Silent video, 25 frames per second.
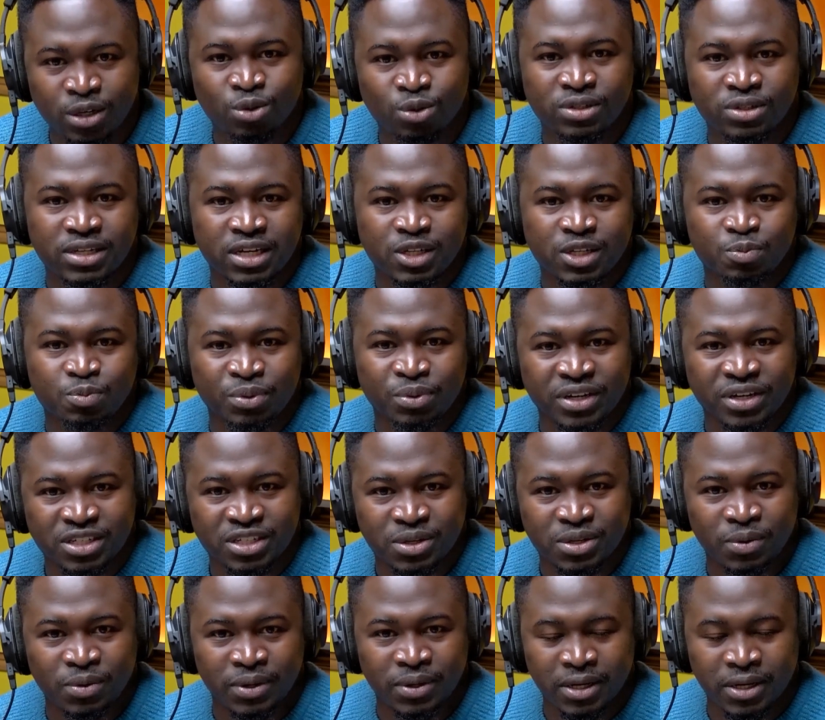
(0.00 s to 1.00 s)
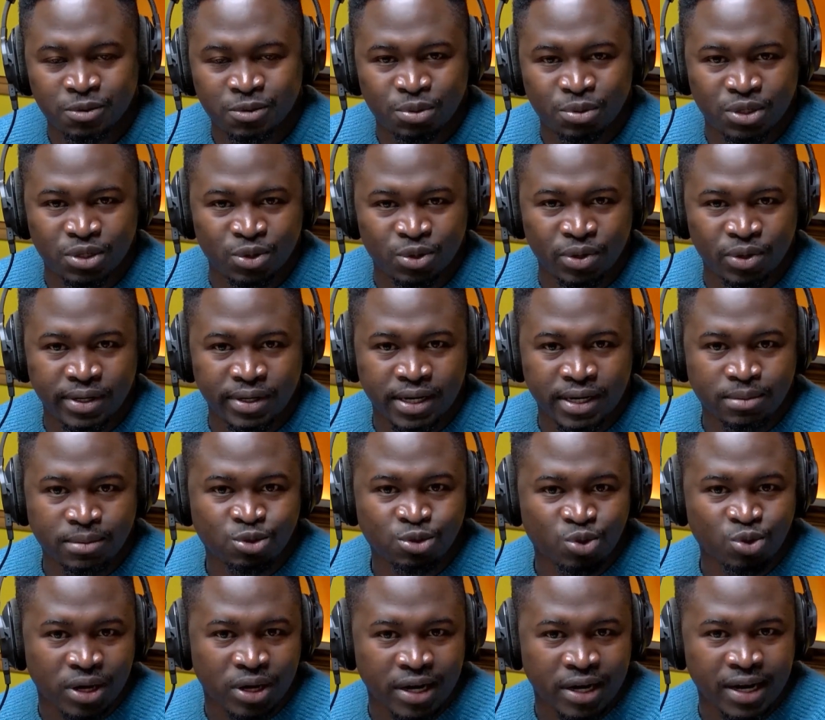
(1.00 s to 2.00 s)
handle such pressure, especially when it
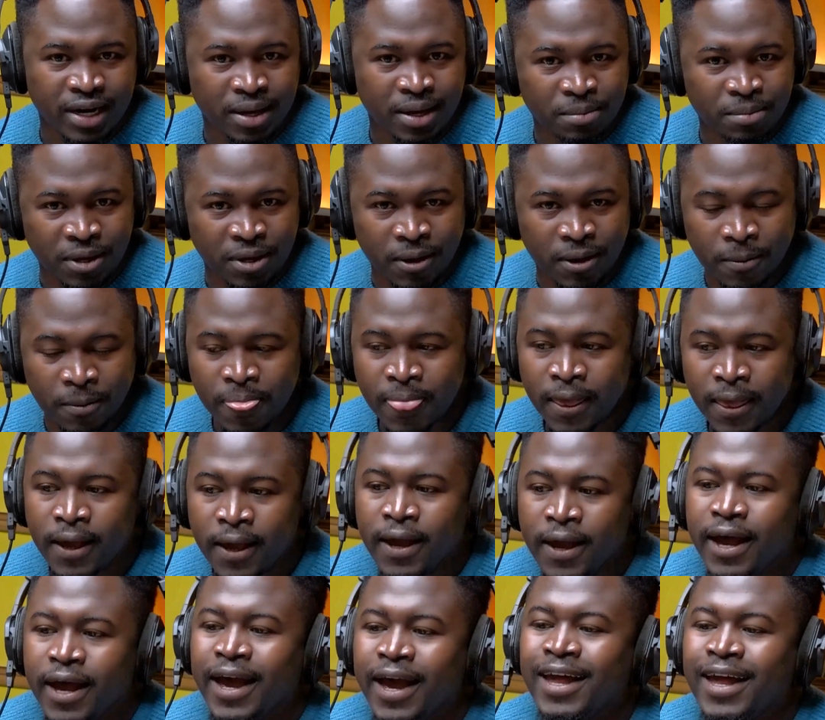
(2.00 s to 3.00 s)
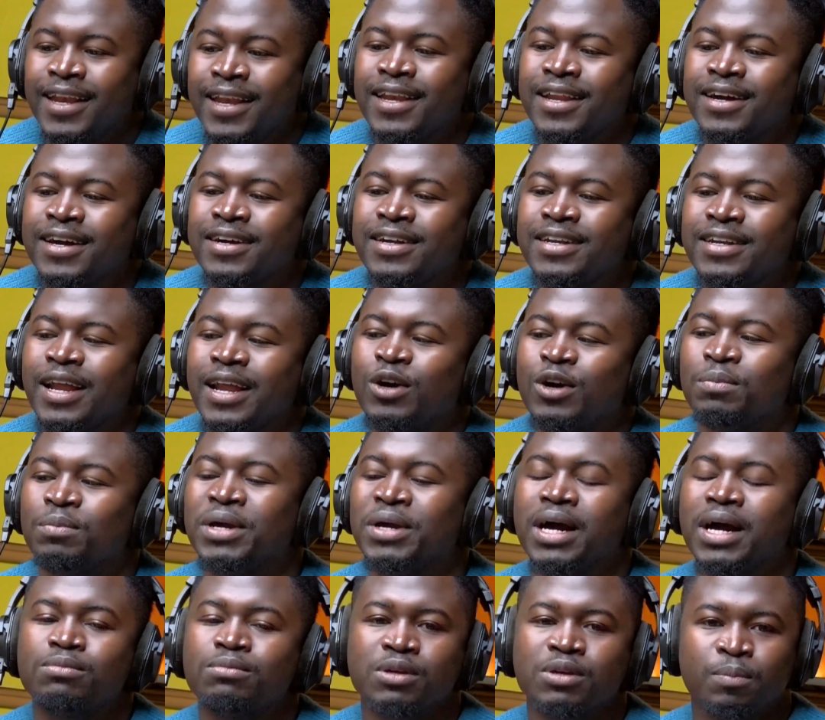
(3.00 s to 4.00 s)
comes to academia. Mm-hmm. And now it
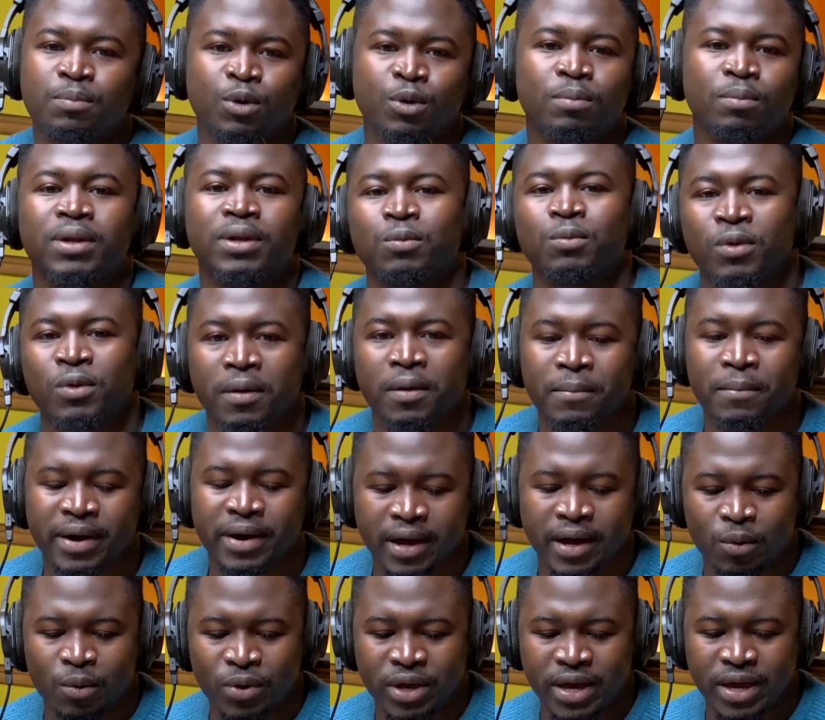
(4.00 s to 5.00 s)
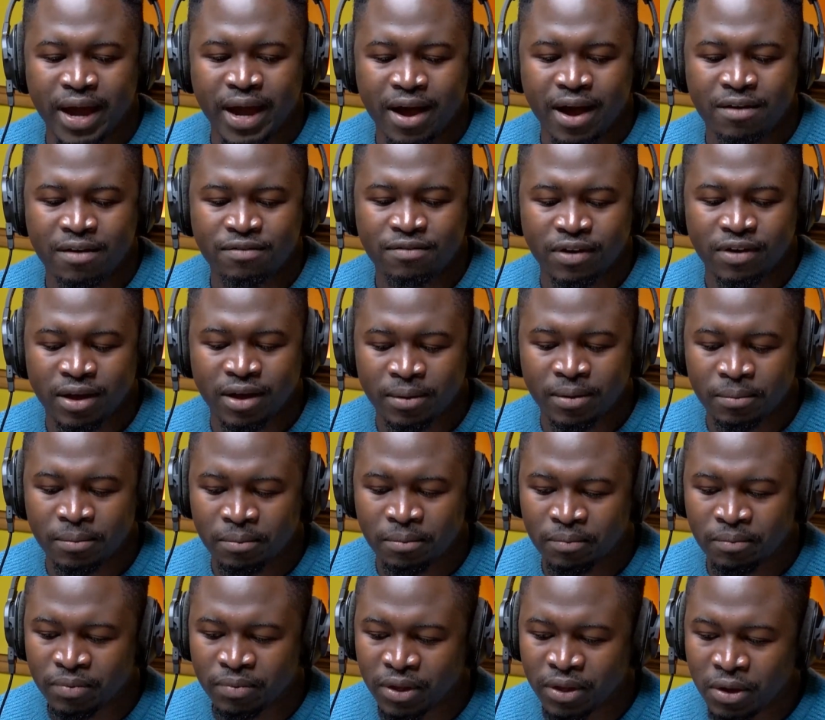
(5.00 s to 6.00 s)
becomes a problem whereby we have
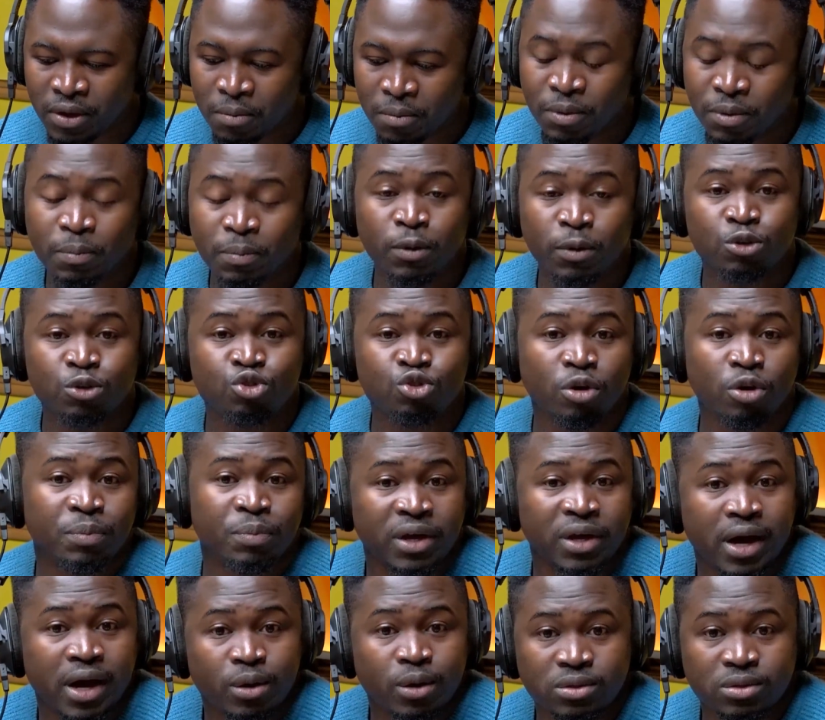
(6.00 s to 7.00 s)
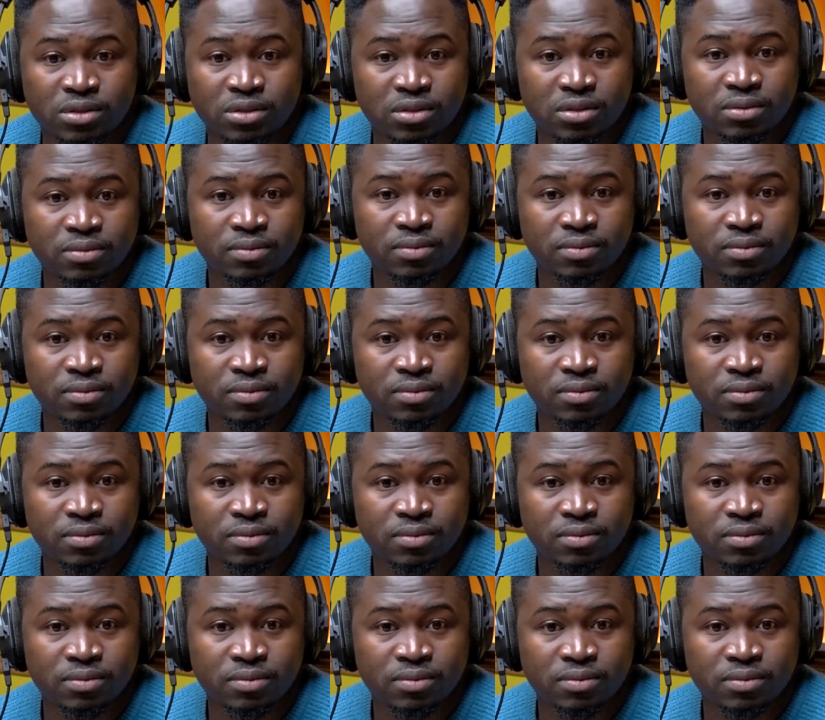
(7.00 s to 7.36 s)
people dropping out.